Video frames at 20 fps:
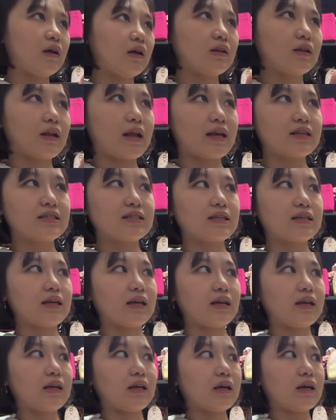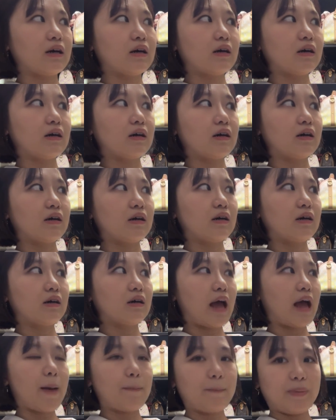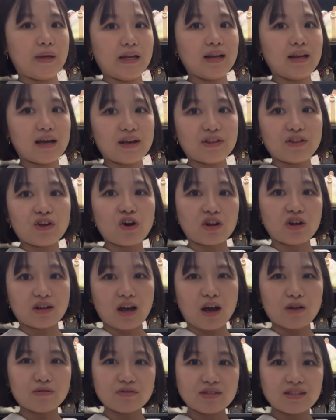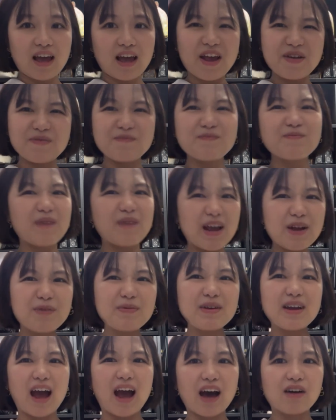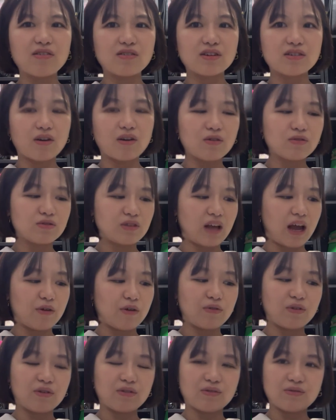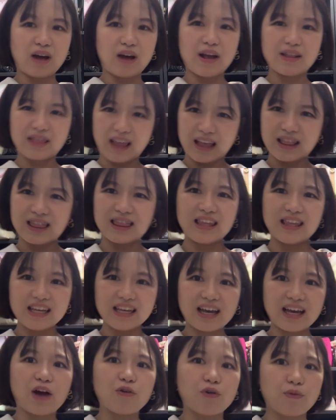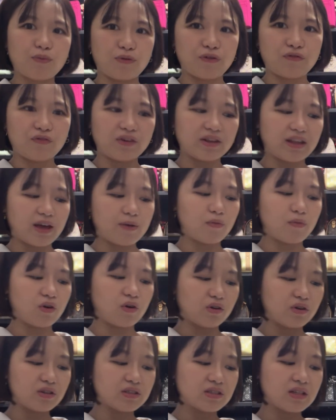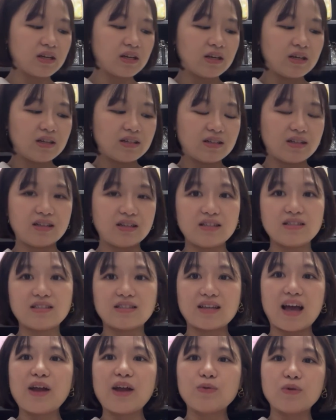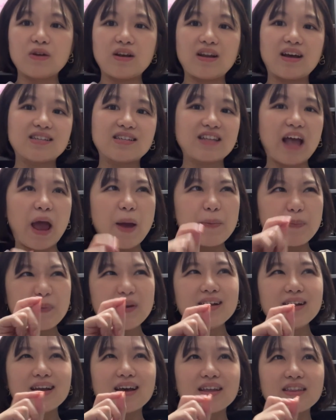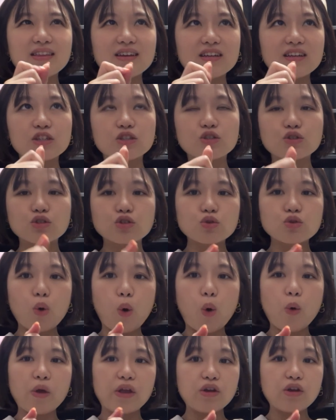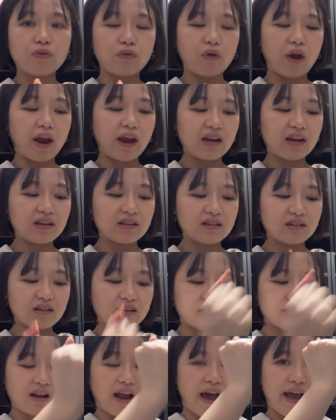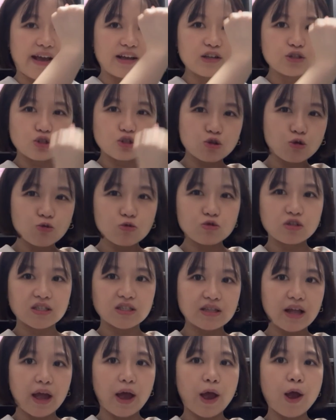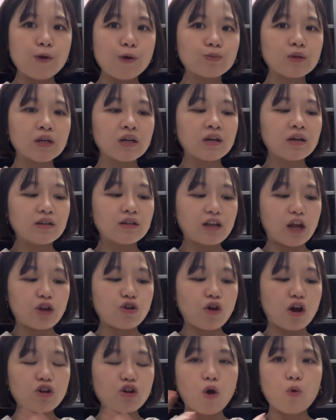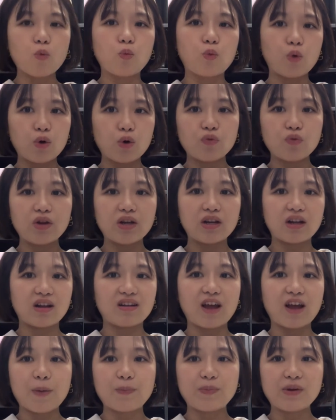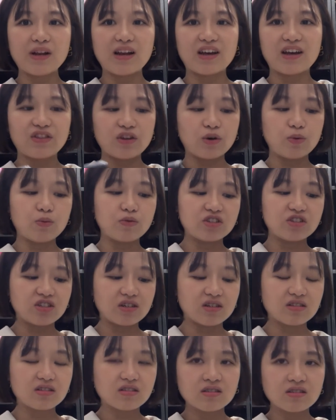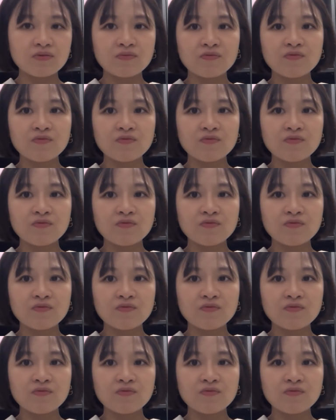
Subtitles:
let's say epi leather on the outside, maybe I think I will prefer that more, because the design will last. The epi leather is so ingrained, like so stamped, that you're not worried that the epi leather would just